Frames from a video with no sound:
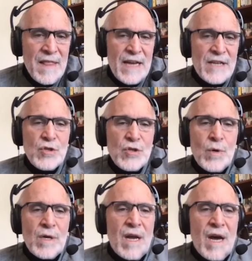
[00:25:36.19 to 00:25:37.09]
that you
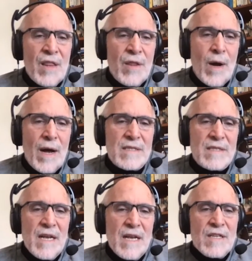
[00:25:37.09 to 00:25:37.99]
would
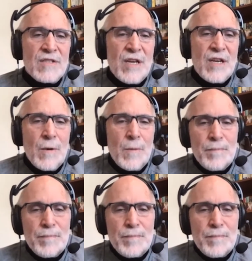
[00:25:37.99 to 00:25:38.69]
otherwise. So